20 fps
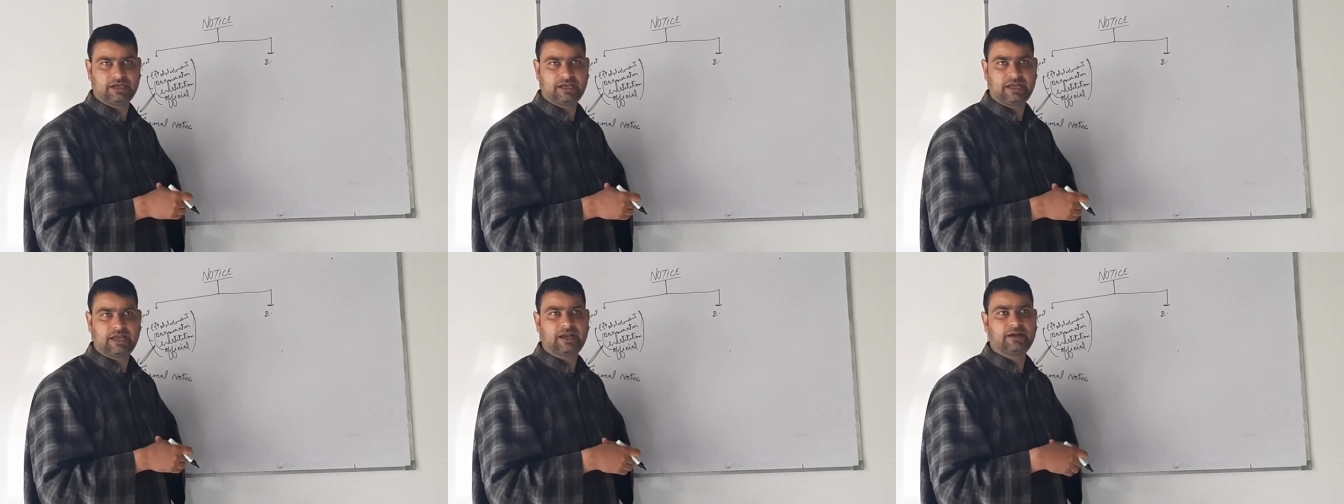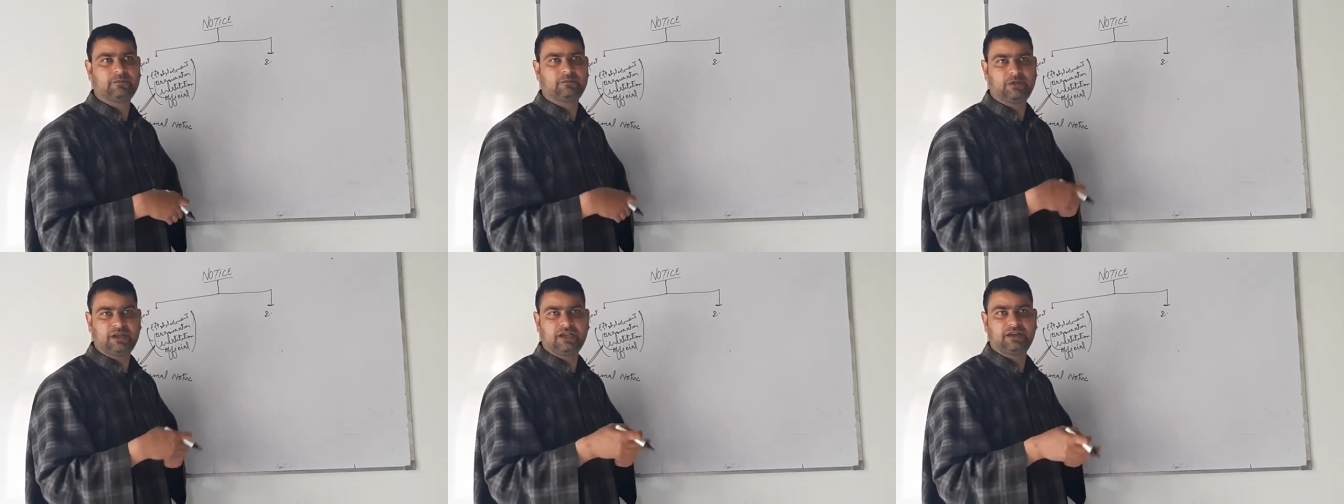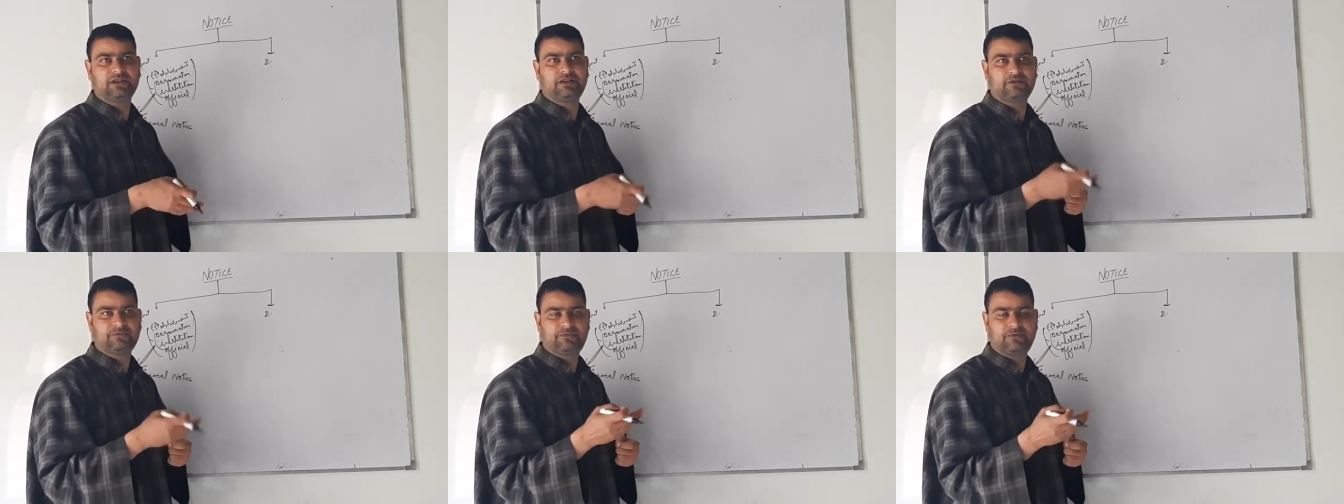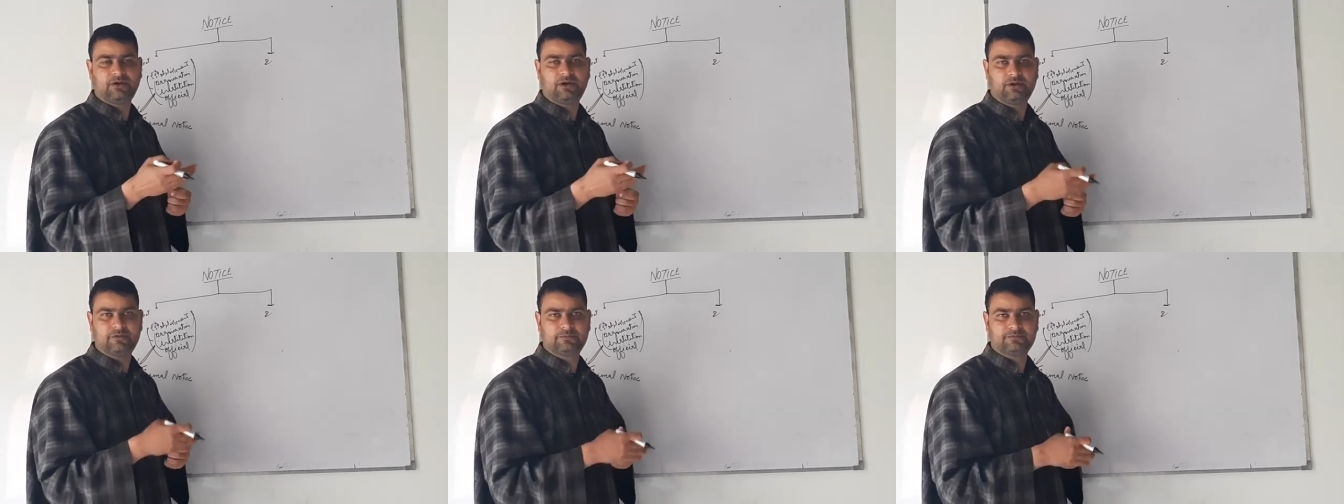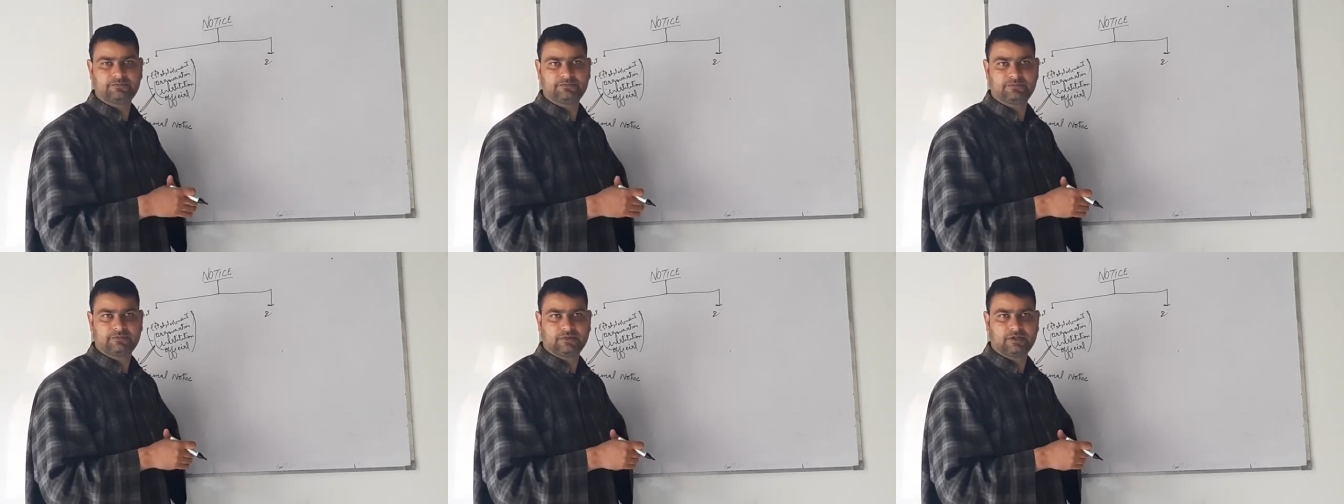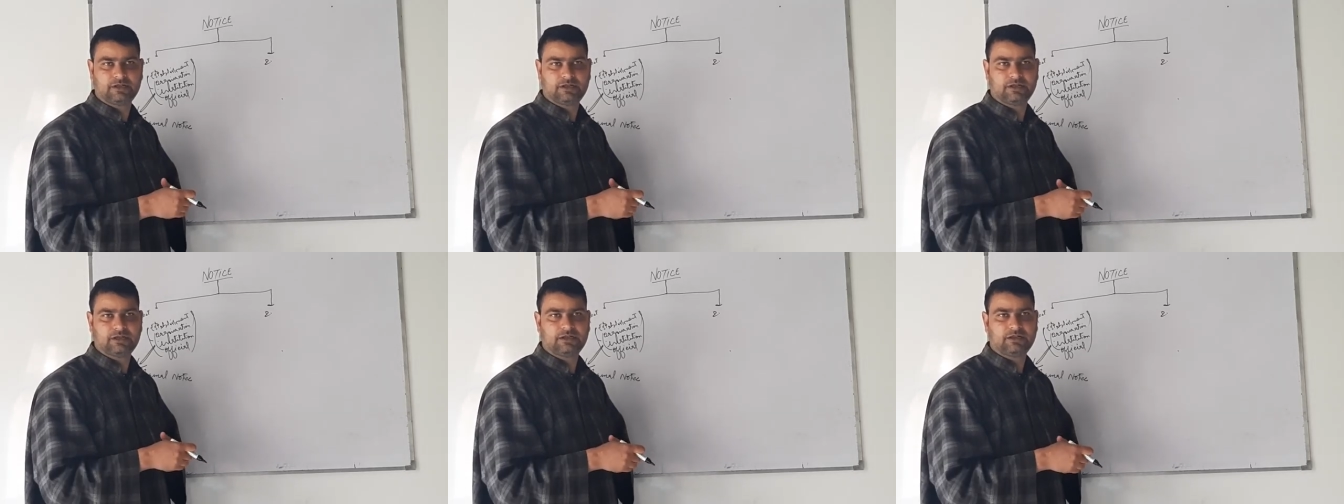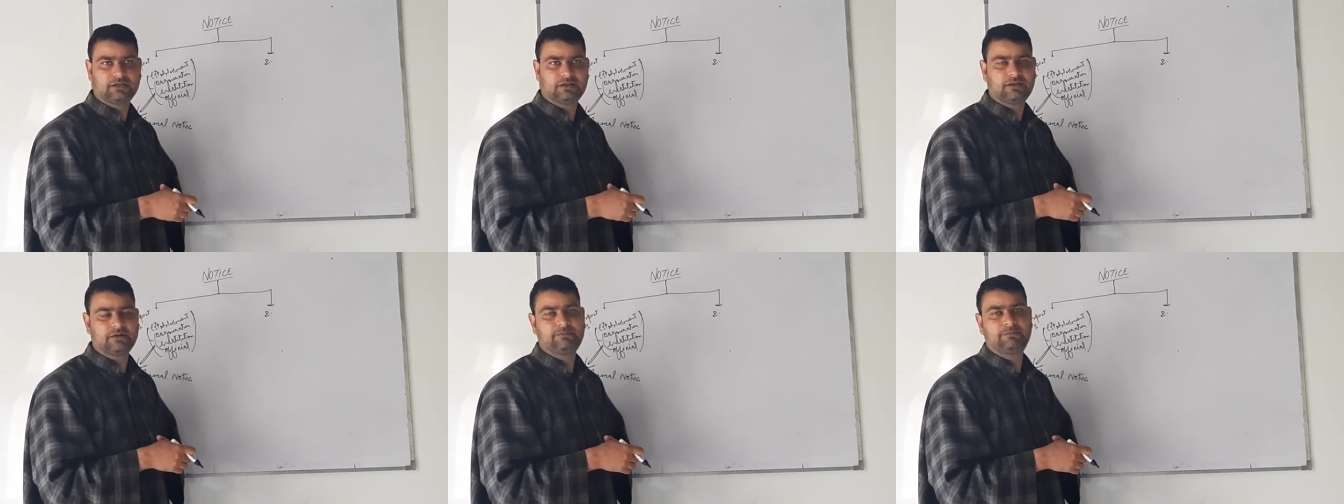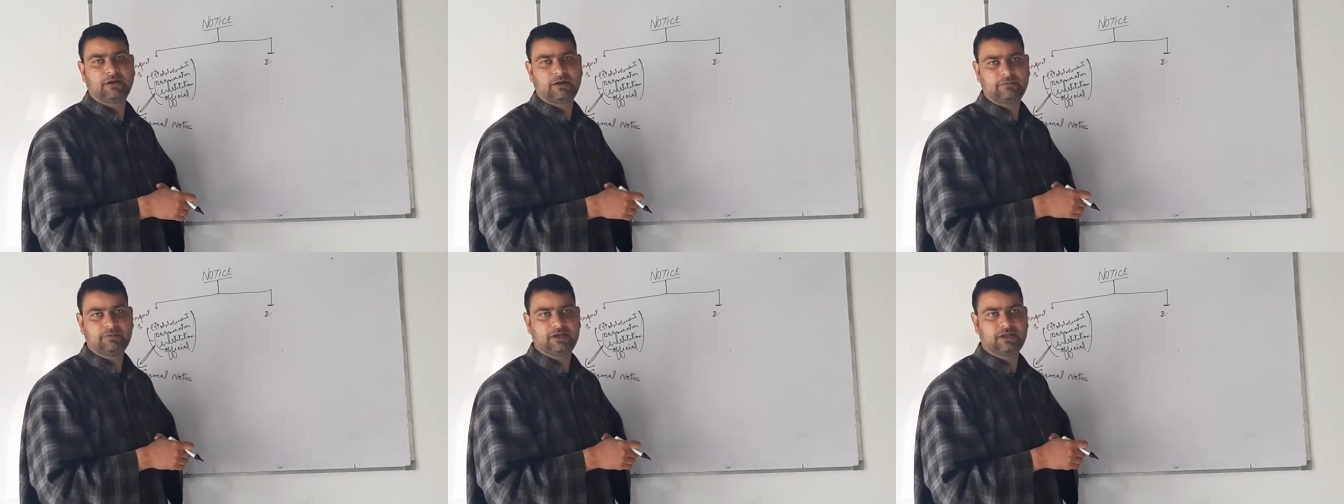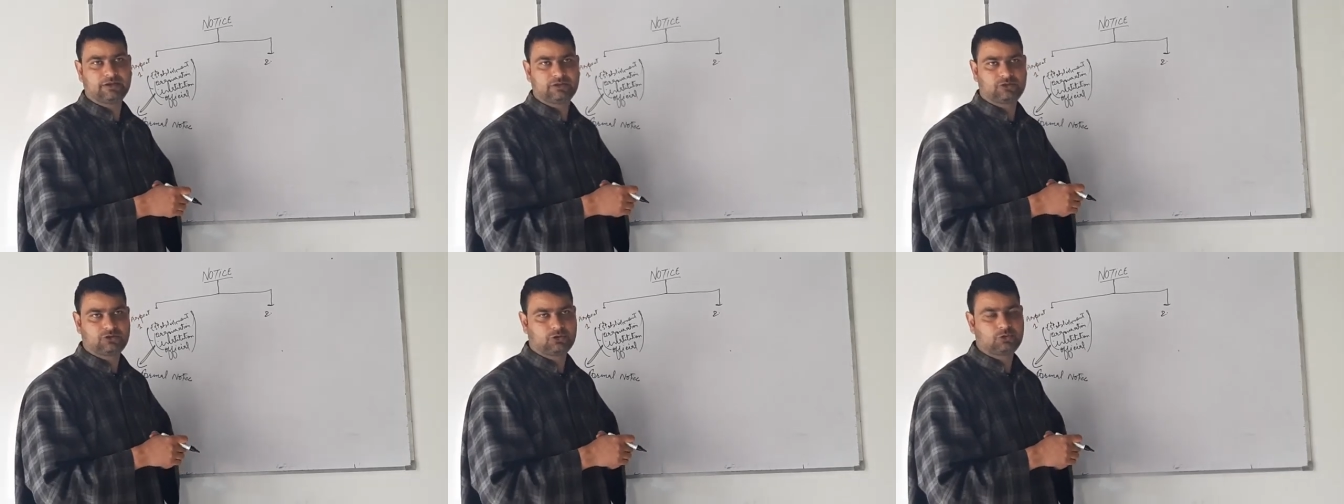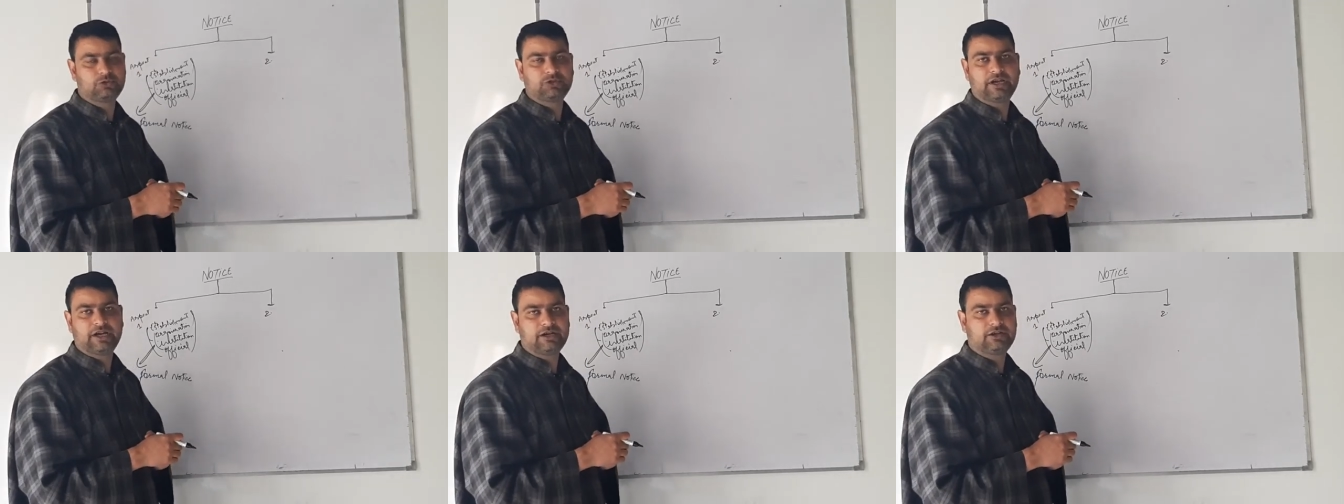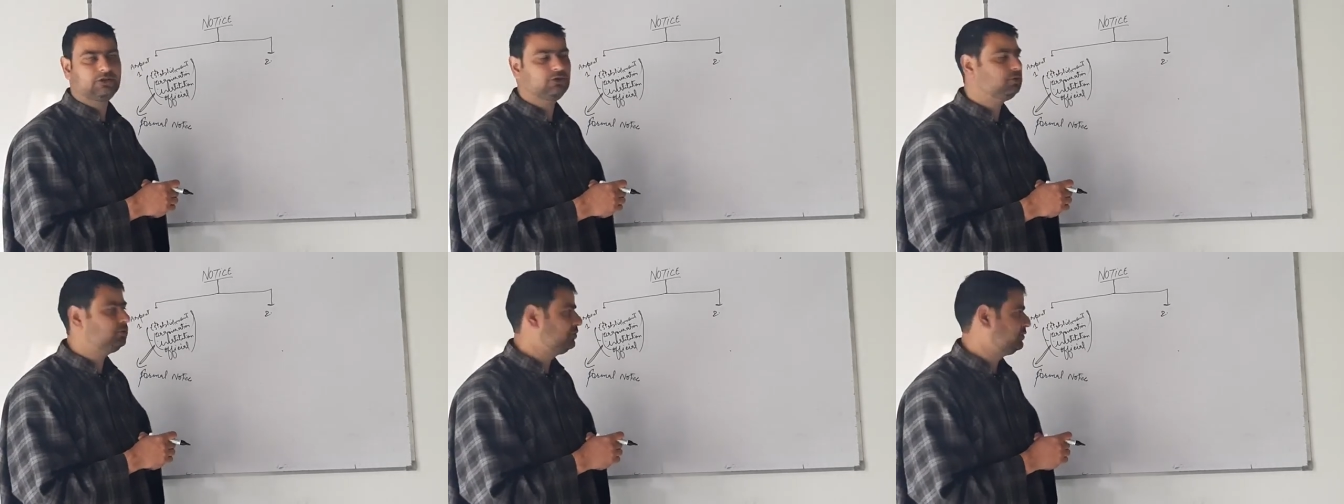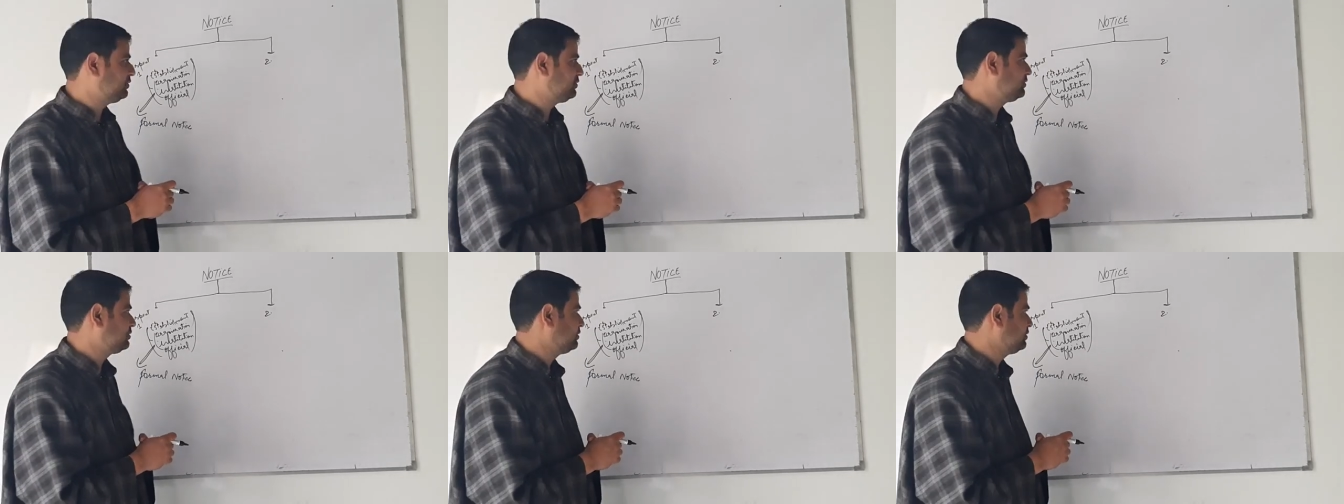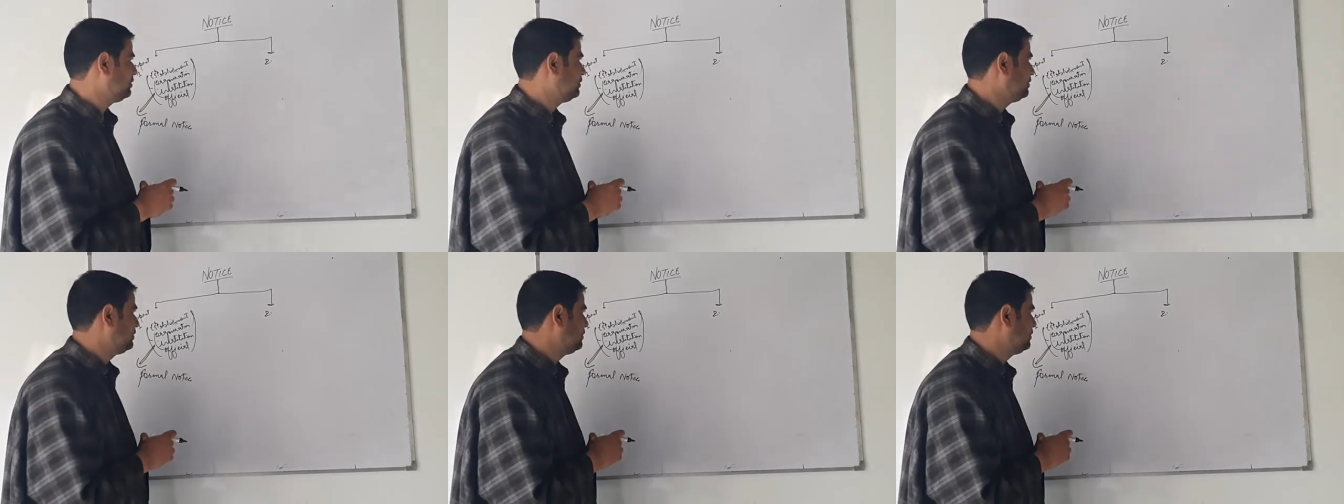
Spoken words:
and may inform the public through that notice.